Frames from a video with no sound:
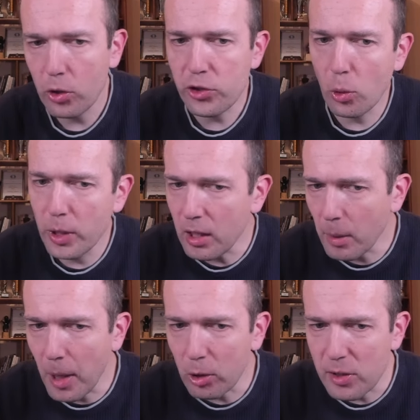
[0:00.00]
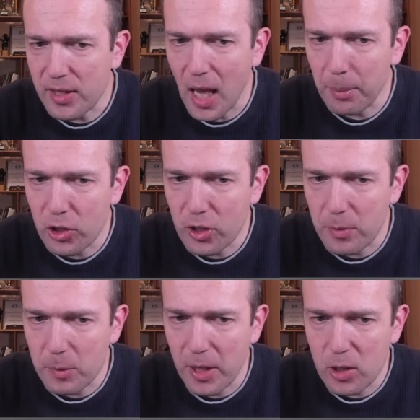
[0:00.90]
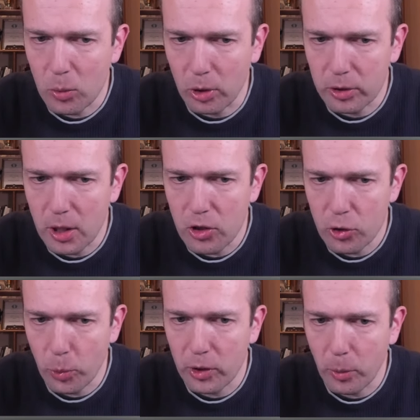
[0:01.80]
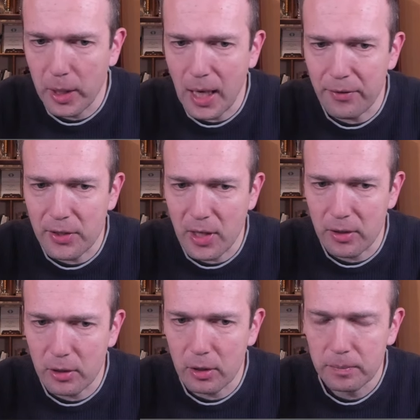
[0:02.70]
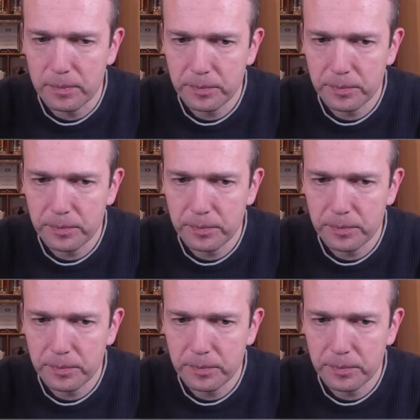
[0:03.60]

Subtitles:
So we are about to establish some space advantage. We have the center.